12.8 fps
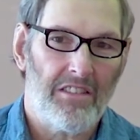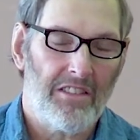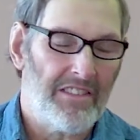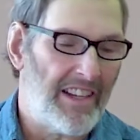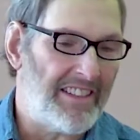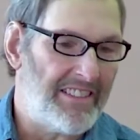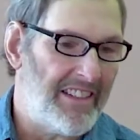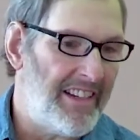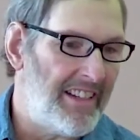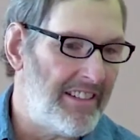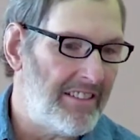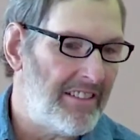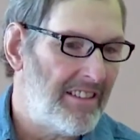
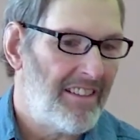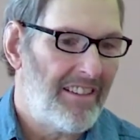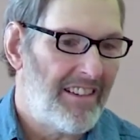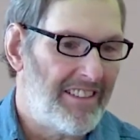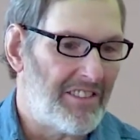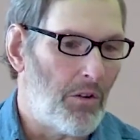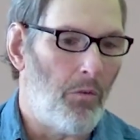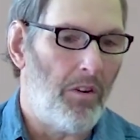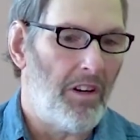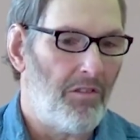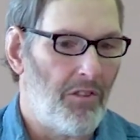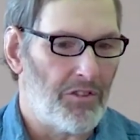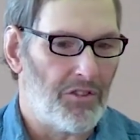19, it's a
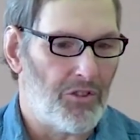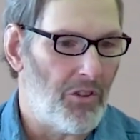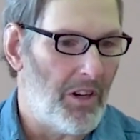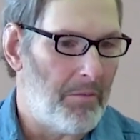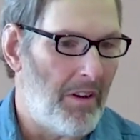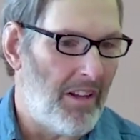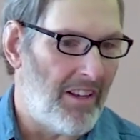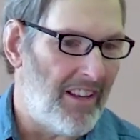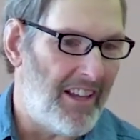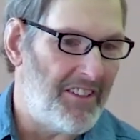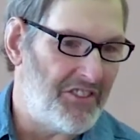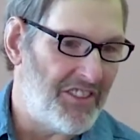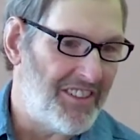wonderful story about
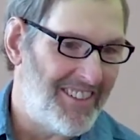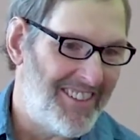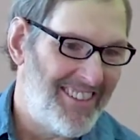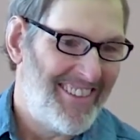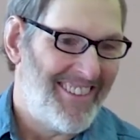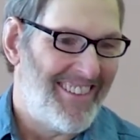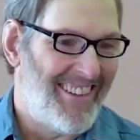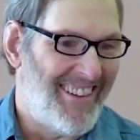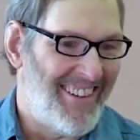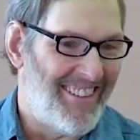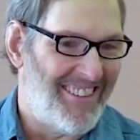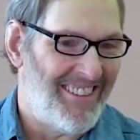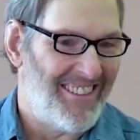Elijah
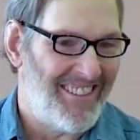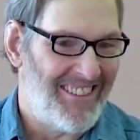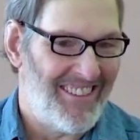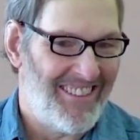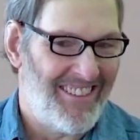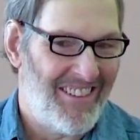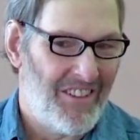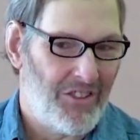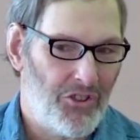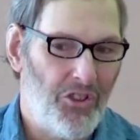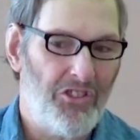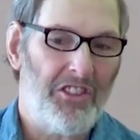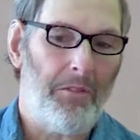and
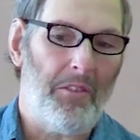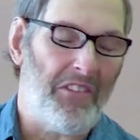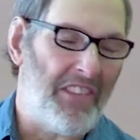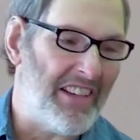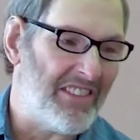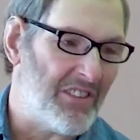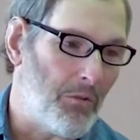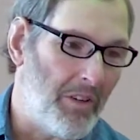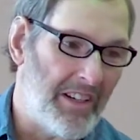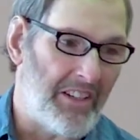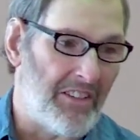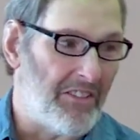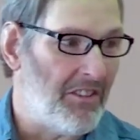doing some of the things that we
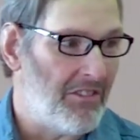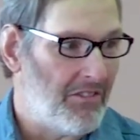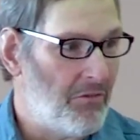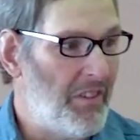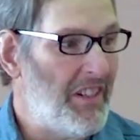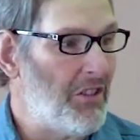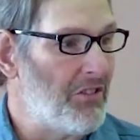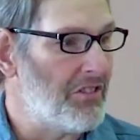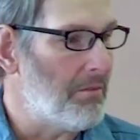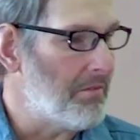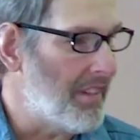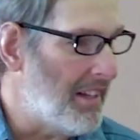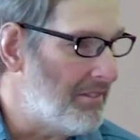do
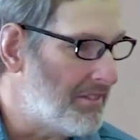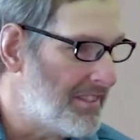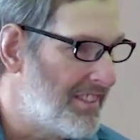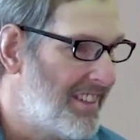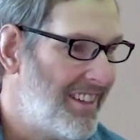sometimes.